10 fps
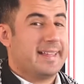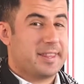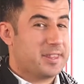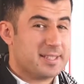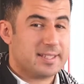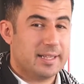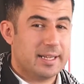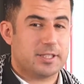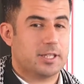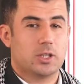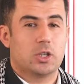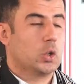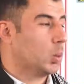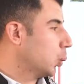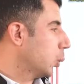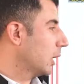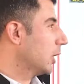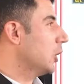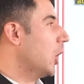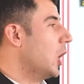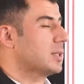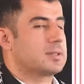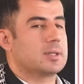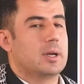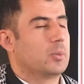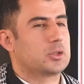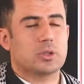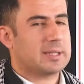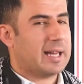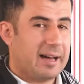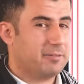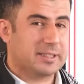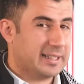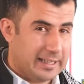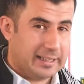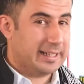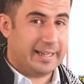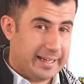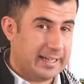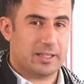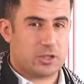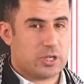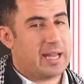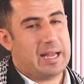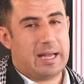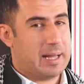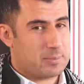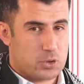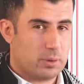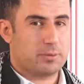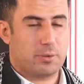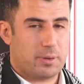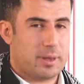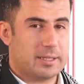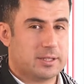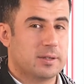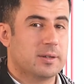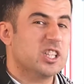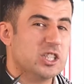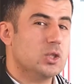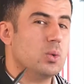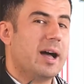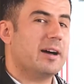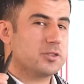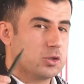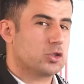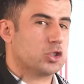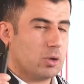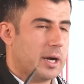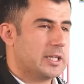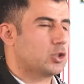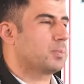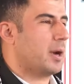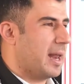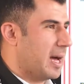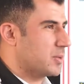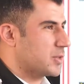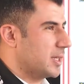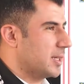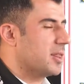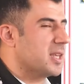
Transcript: This letter we do not have it in English. I'm sorry for that. You have to try to pronounce it.